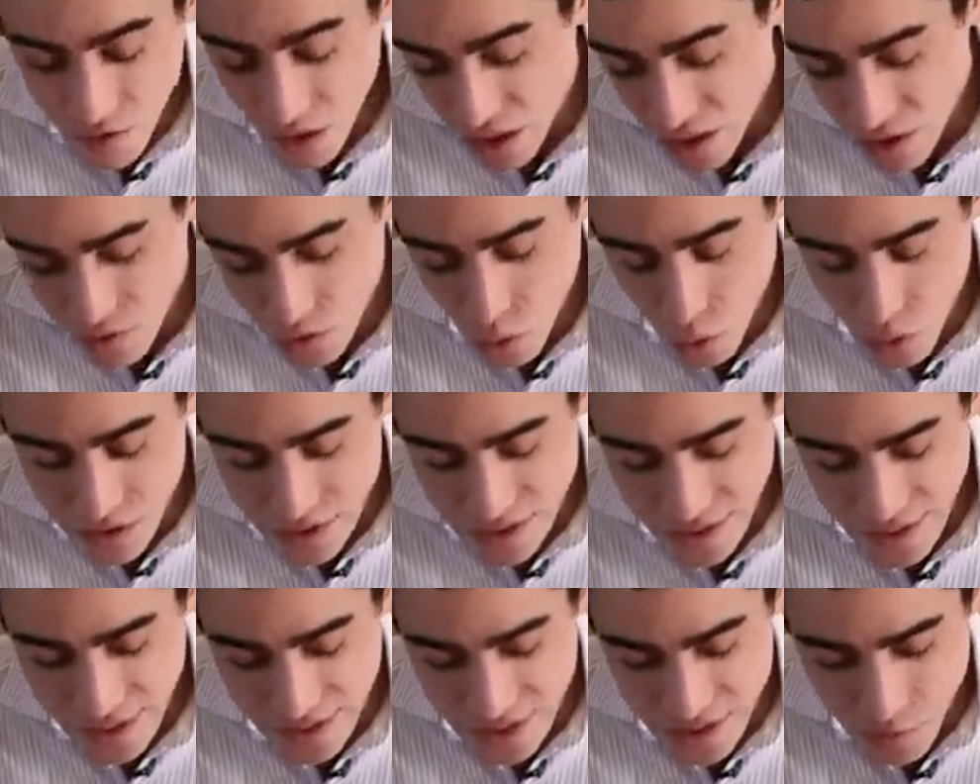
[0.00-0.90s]
and of
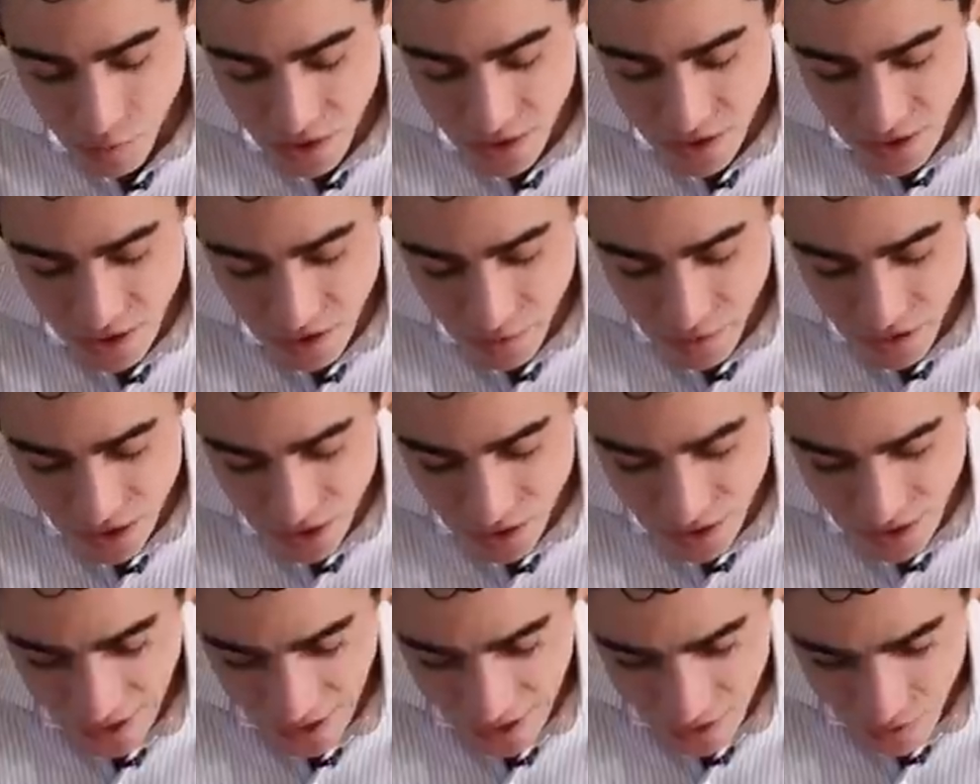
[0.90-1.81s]
course getting as much sleep as
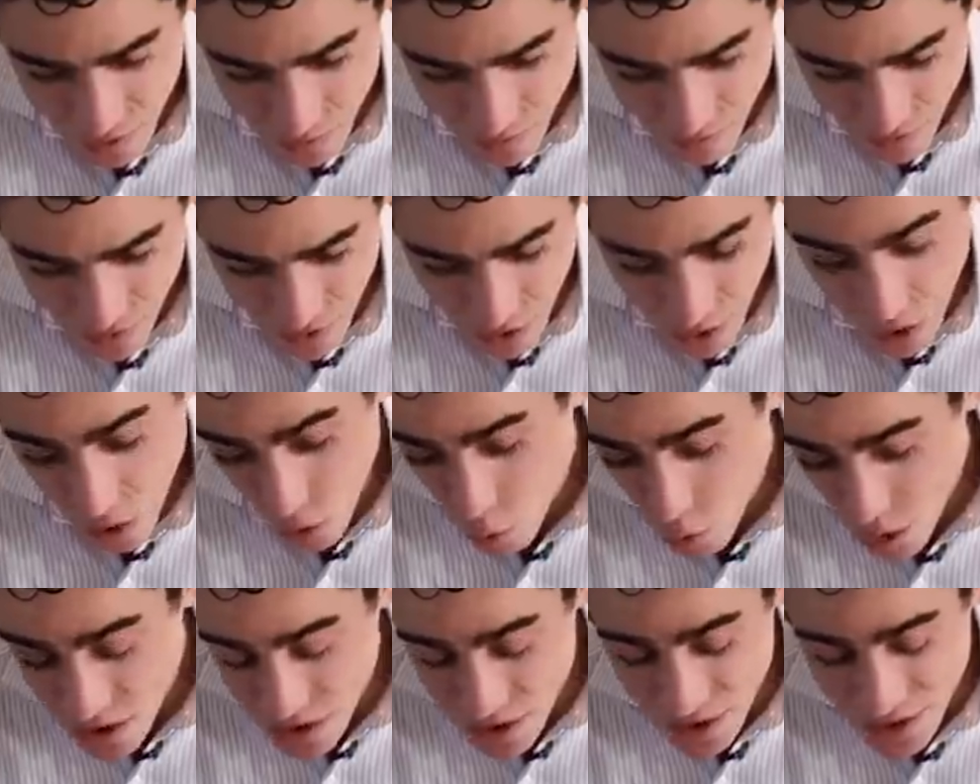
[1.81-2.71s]
you can,
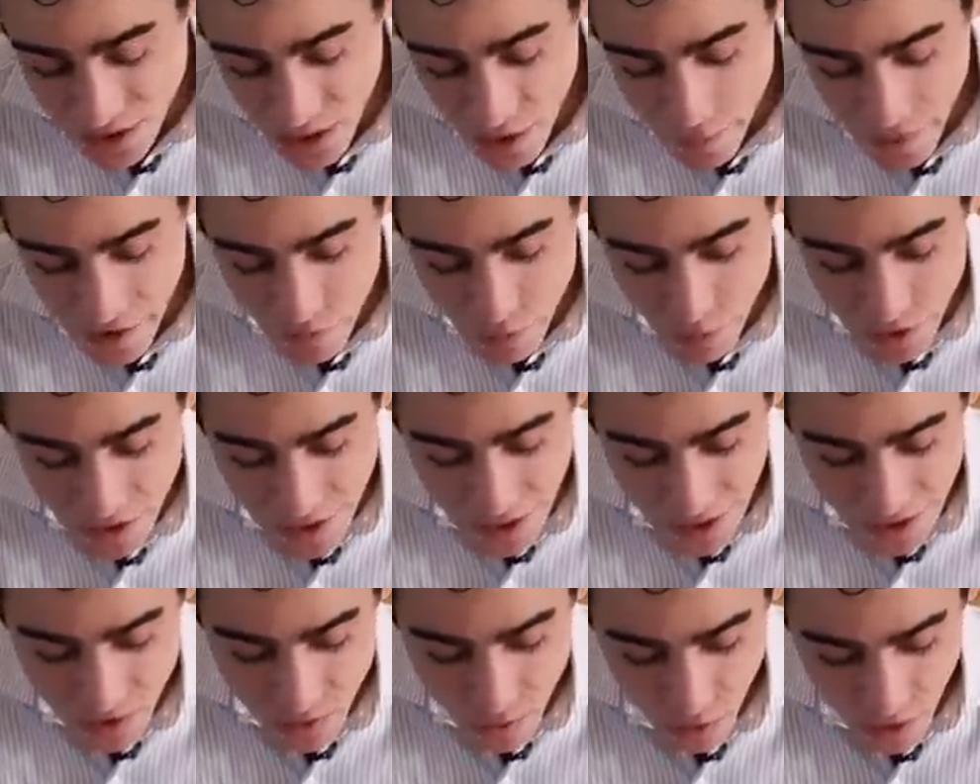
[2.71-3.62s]
which the EMF
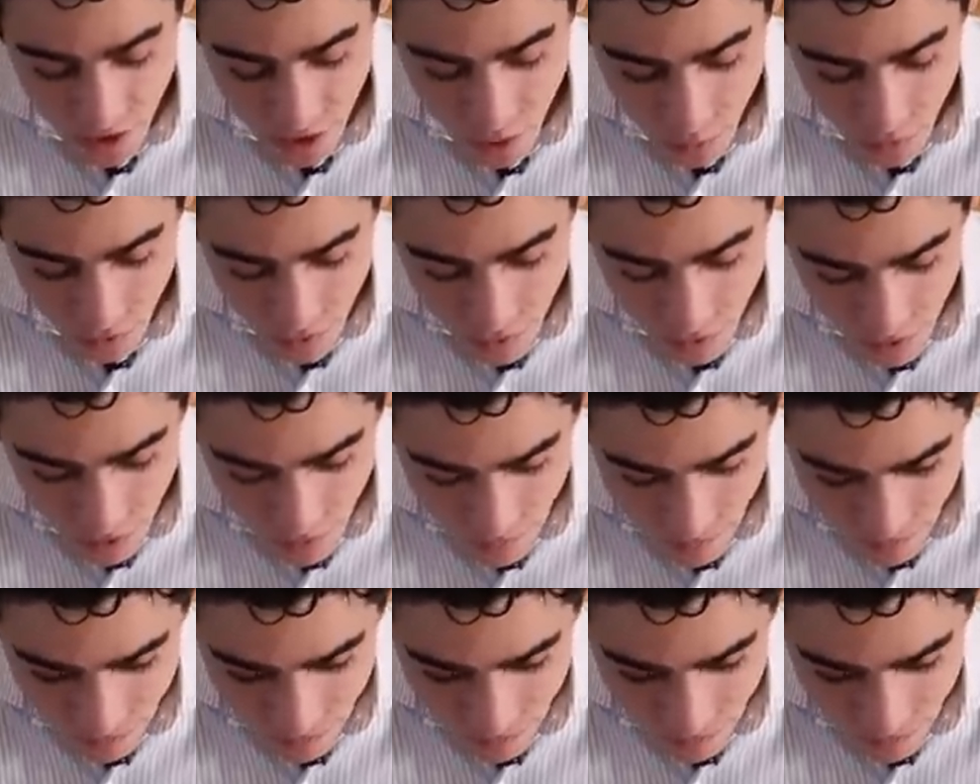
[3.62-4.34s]
protection will help with.